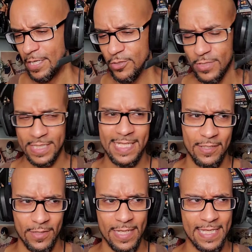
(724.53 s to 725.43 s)
you could
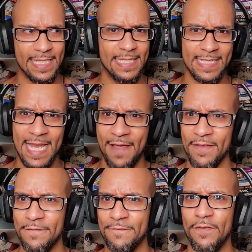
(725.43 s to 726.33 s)
tell, like, he is
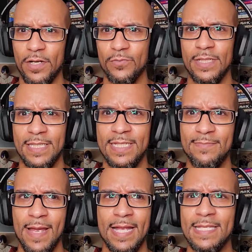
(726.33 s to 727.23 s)
having fun with
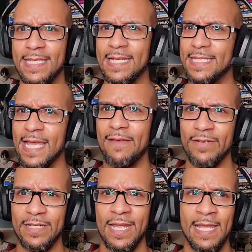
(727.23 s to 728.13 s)
these matches that he's
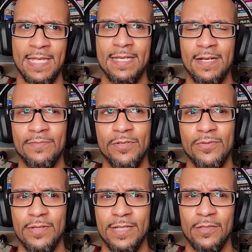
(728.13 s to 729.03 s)
having in
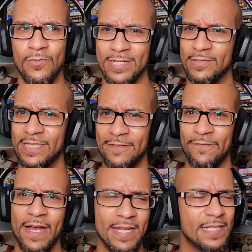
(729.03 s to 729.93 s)
AEW and the wrestlers he's
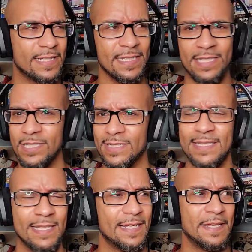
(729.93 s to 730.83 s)
fighting, because it's just